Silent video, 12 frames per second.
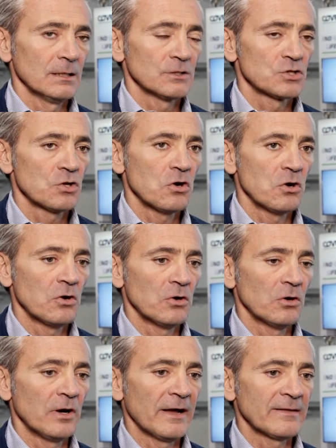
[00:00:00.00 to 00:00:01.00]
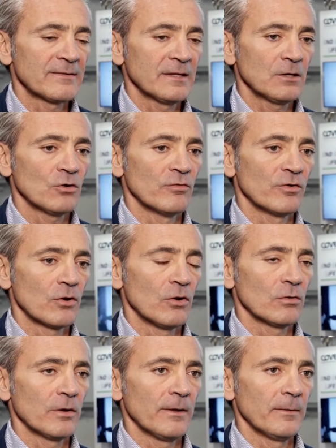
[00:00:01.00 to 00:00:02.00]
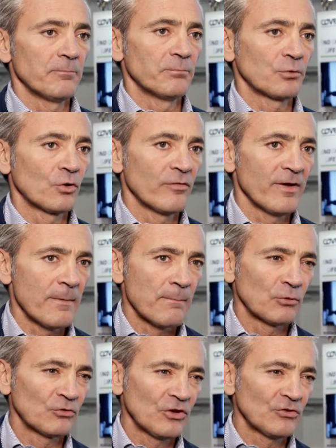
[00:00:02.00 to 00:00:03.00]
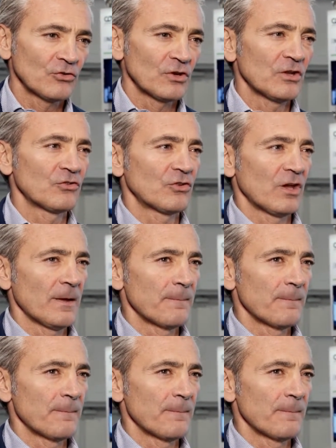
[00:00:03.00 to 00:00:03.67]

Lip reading: So I think overall, Coveme position is